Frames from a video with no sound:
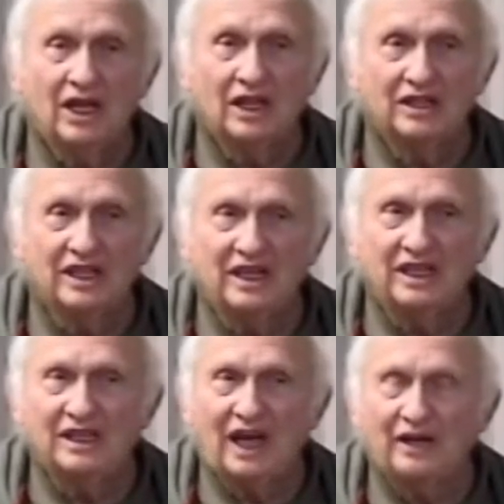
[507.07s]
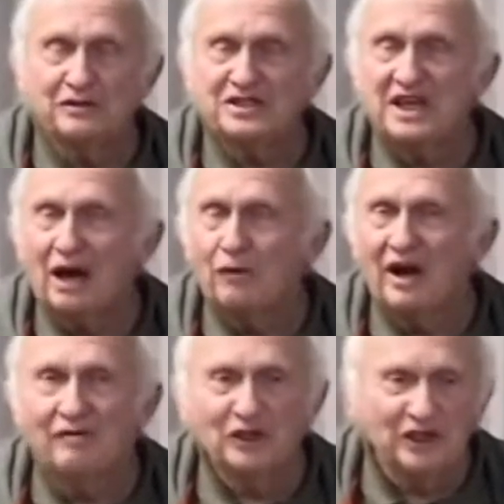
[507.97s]
the, I don't see how we're
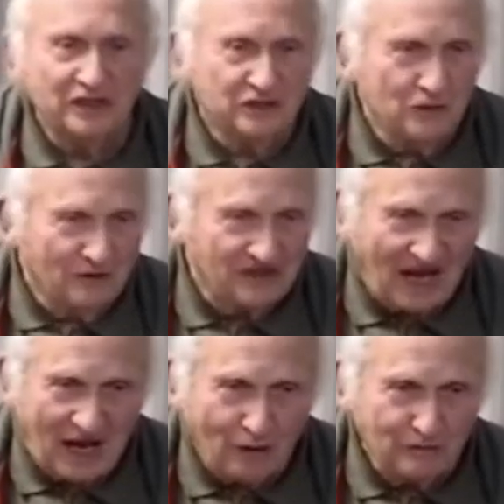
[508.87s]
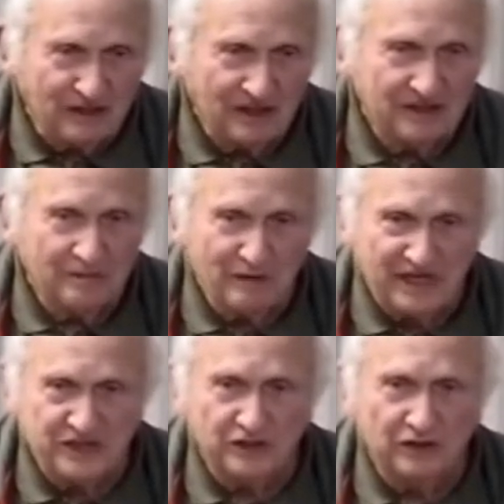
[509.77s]
ever going to do without the
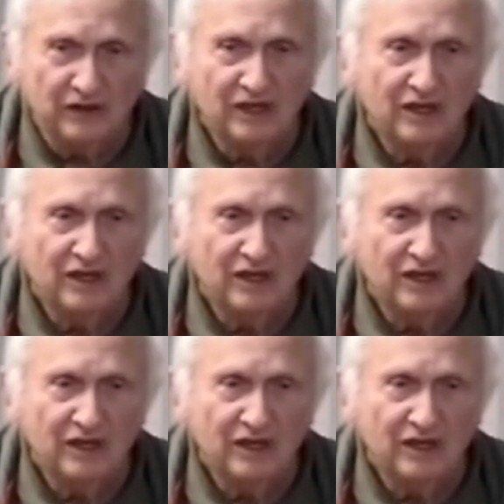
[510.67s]
major